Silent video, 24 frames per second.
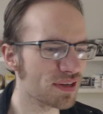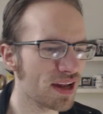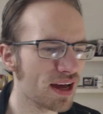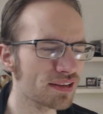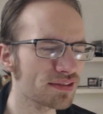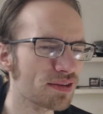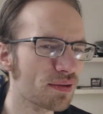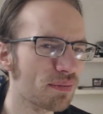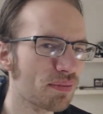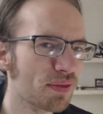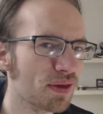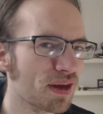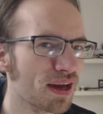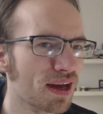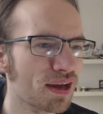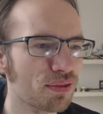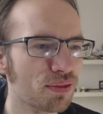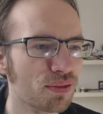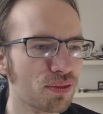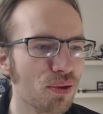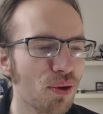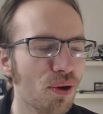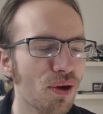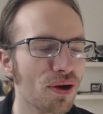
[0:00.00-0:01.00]
not something I
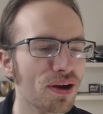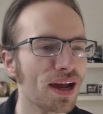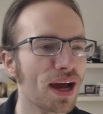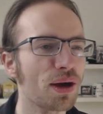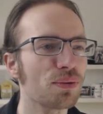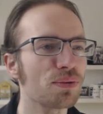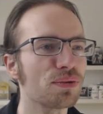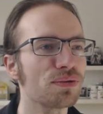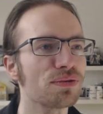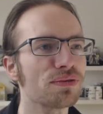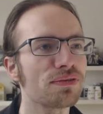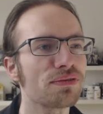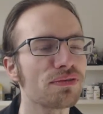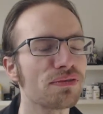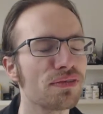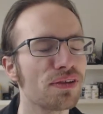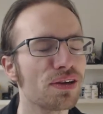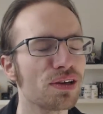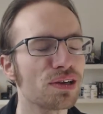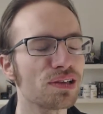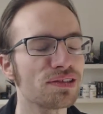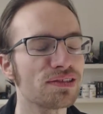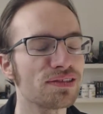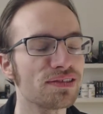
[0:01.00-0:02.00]
thought I was
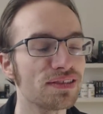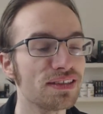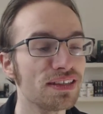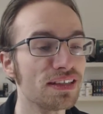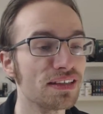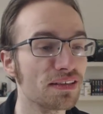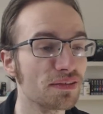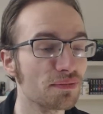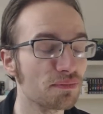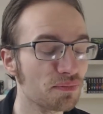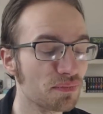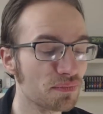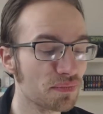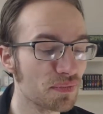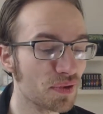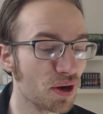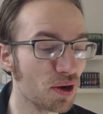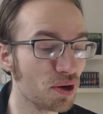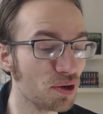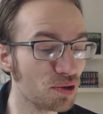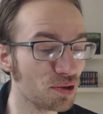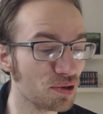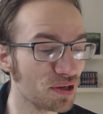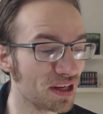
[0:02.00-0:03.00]
gonna see in a
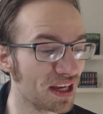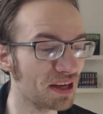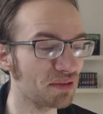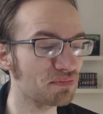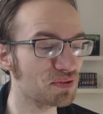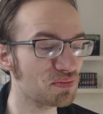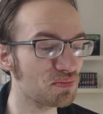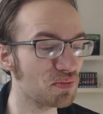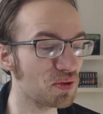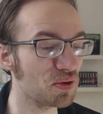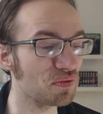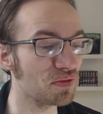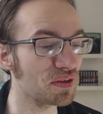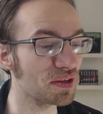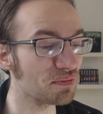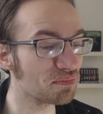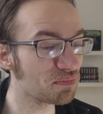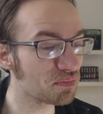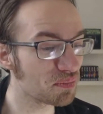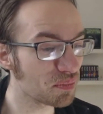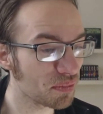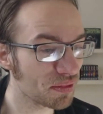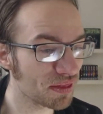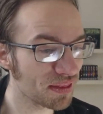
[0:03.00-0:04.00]
Hunger Games movie.
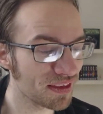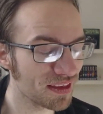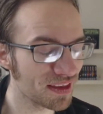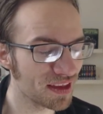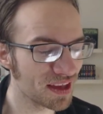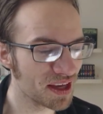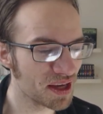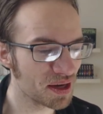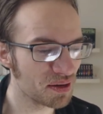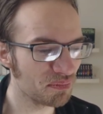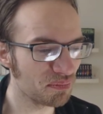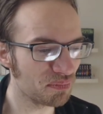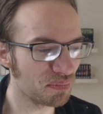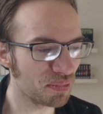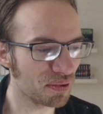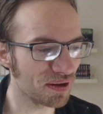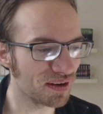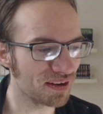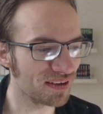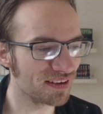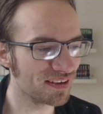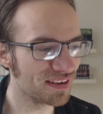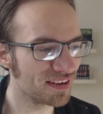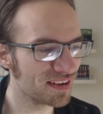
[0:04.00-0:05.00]

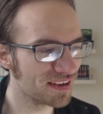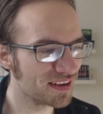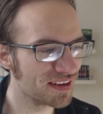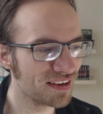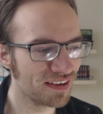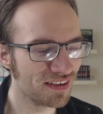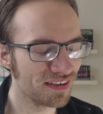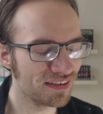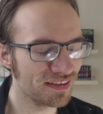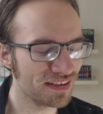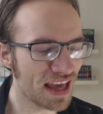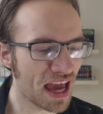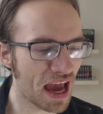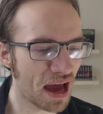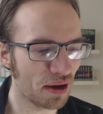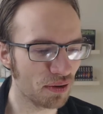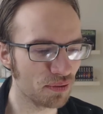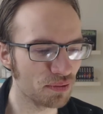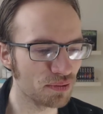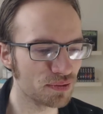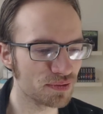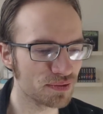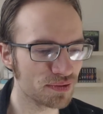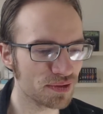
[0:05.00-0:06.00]
But yeah,
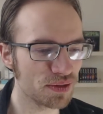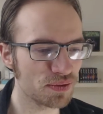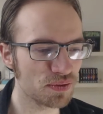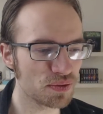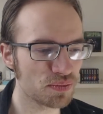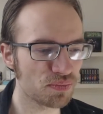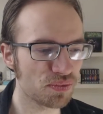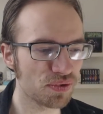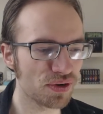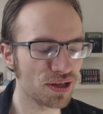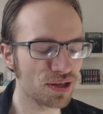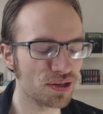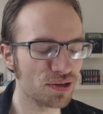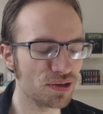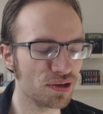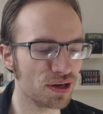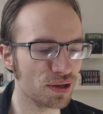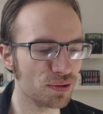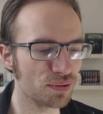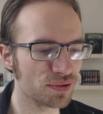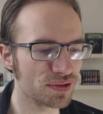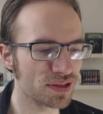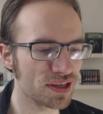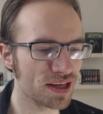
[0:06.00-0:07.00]
it was it was pretty good.
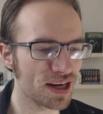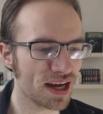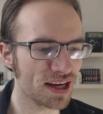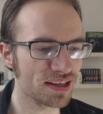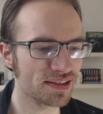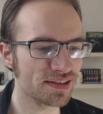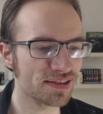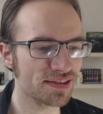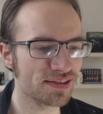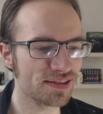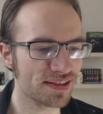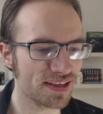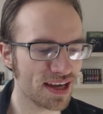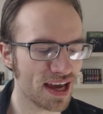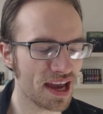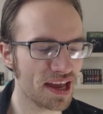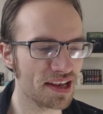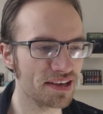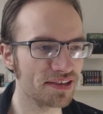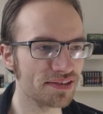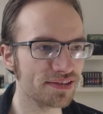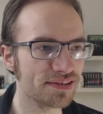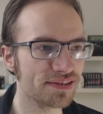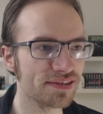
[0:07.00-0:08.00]
It was a nice,
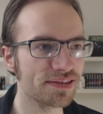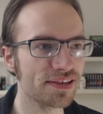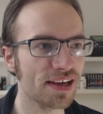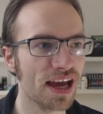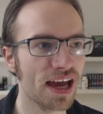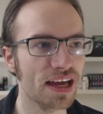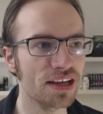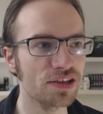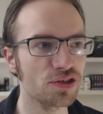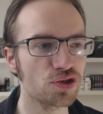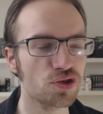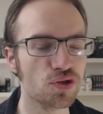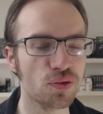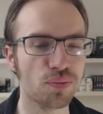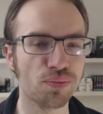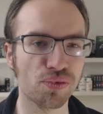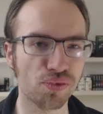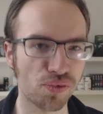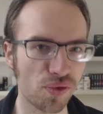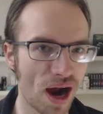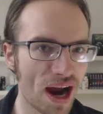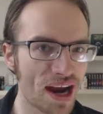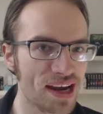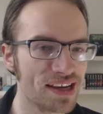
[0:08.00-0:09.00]
tense and
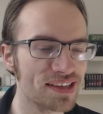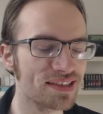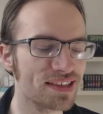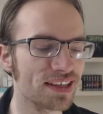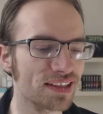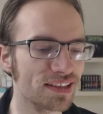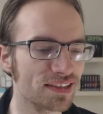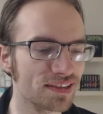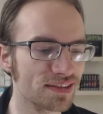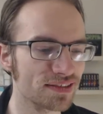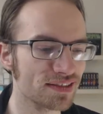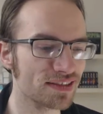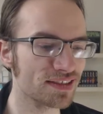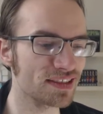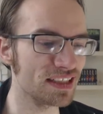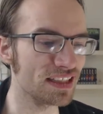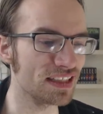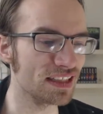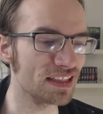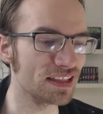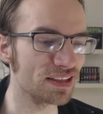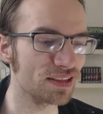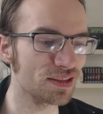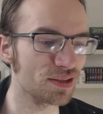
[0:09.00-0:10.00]
surprising
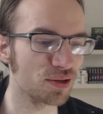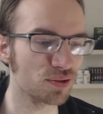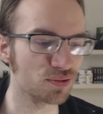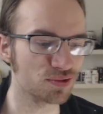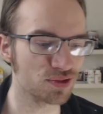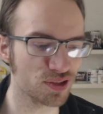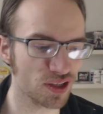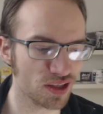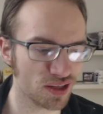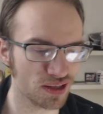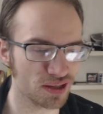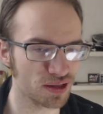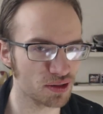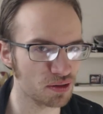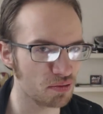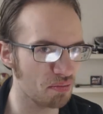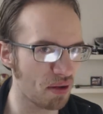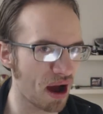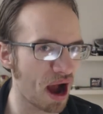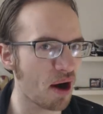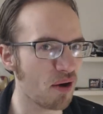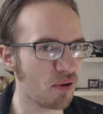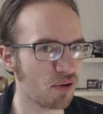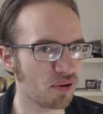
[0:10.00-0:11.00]
scene. You know, suddenly the
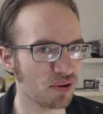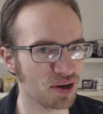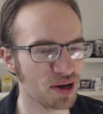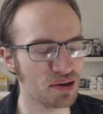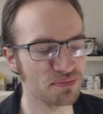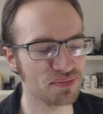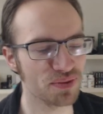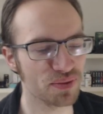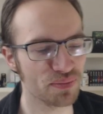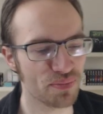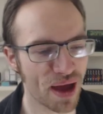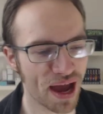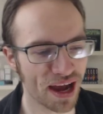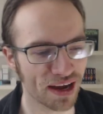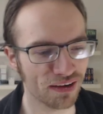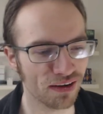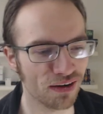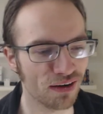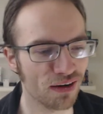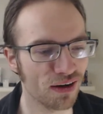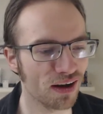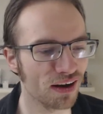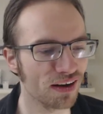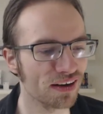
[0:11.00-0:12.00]
power comes back
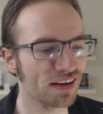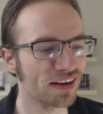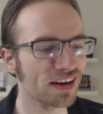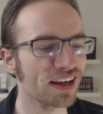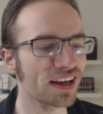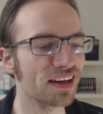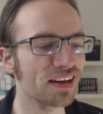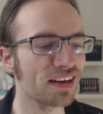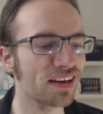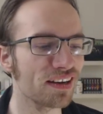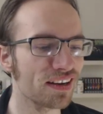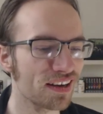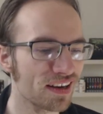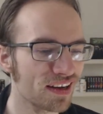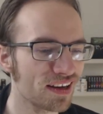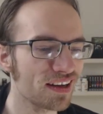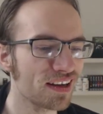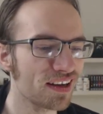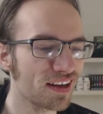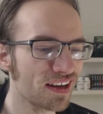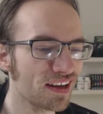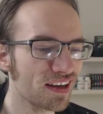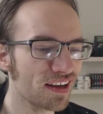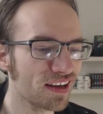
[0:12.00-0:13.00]
on, and
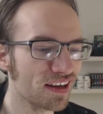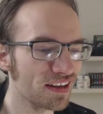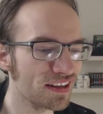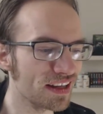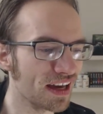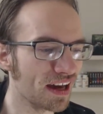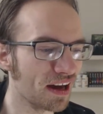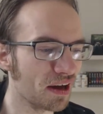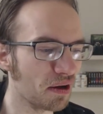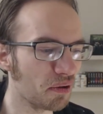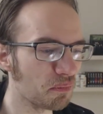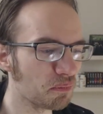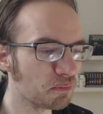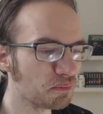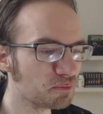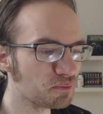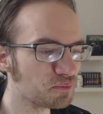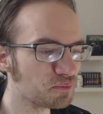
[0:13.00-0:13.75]
yeah,